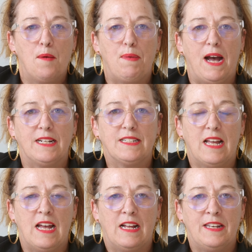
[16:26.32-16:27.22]
But
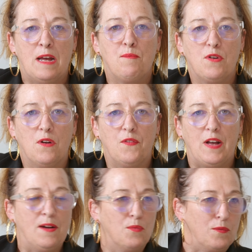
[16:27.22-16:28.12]
a number of
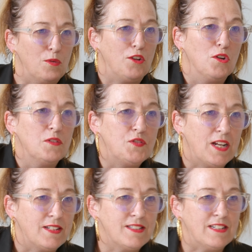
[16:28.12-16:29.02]
what you've
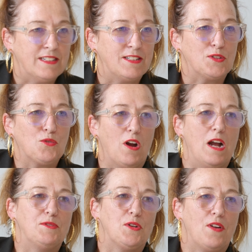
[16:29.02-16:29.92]
just
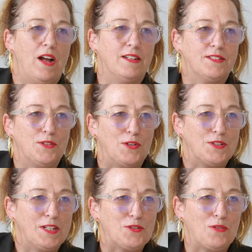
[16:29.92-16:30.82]
described around,
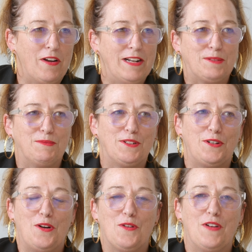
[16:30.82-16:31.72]
sexual harassment and
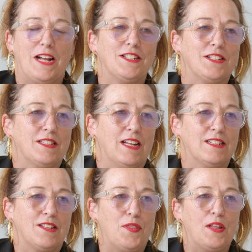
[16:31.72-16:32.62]
a whole range of
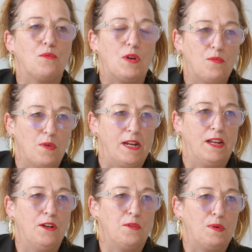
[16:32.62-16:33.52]
things, I think
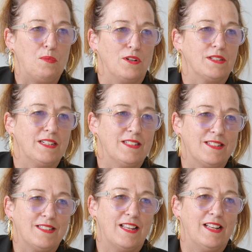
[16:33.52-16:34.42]
you'd be wanting
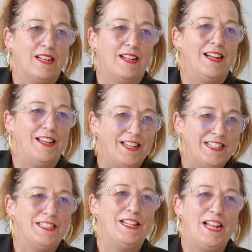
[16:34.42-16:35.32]
to seek an
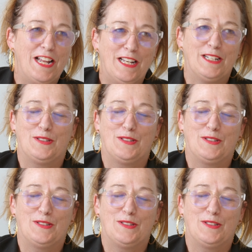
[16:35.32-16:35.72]
external,